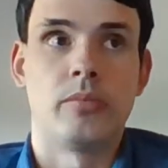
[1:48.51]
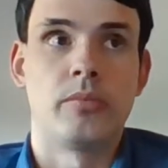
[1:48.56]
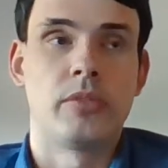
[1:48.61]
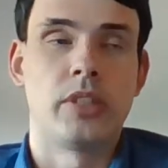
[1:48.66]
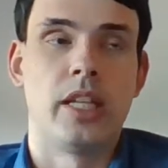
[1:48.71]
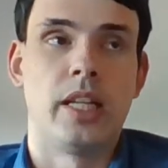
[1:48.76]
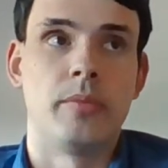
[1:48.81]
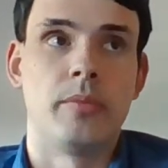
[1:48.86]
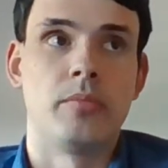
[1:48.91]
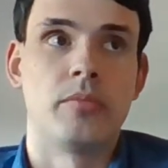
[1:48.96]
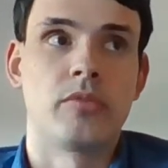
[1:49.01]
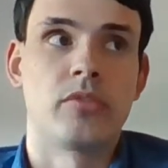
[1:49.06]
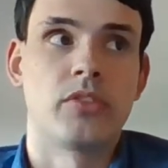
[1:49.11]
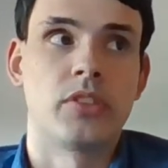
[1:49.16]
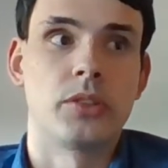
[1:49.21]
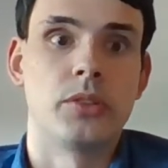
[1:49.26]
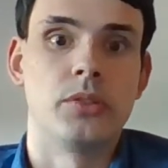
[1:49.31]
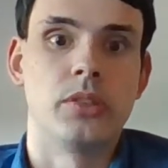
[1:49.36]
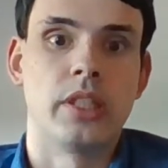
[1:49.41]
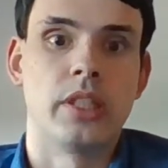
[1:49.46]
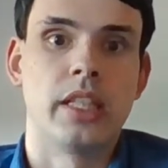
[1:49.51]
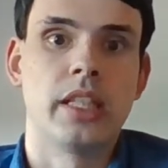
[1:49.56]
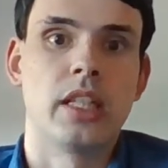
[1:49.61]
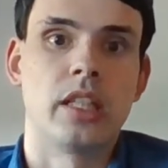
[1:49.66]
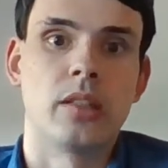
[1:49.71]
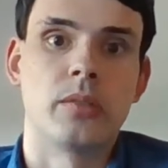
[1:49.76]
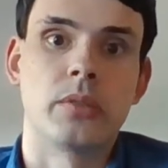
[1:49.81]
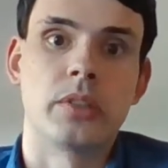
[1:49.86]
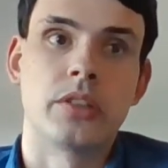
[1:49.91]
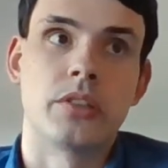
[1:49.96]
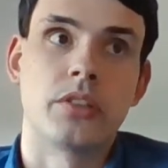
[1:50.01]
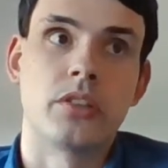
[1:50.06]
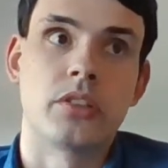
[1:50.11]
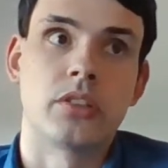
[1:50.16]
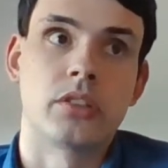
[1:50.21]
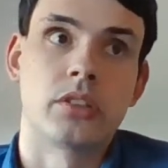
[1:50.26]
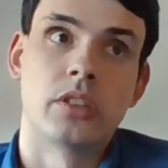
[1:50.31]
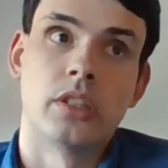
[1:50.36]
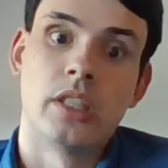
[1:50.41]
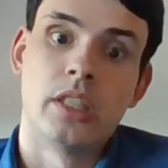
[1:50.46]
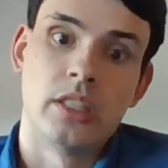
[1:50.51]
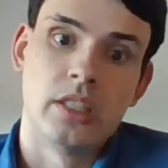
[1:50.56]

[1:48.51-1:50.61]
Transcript: them for who they are, which is